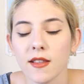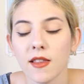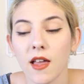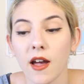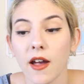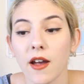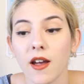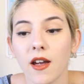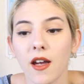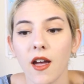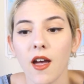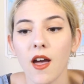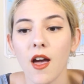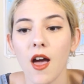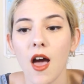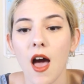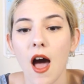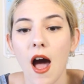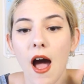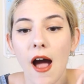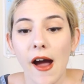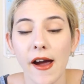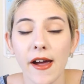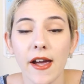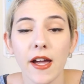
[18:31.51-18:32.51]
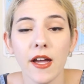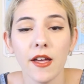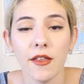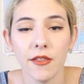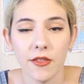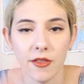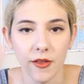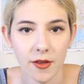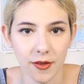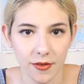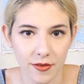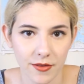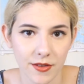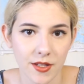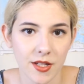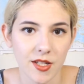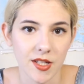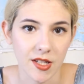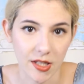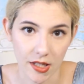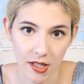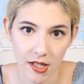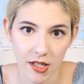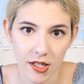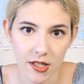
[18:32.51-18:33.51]
Like, I had the
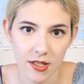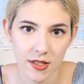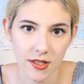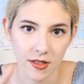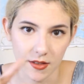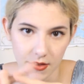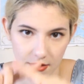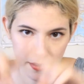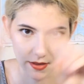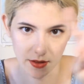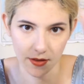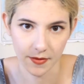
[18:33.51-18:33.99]
ticket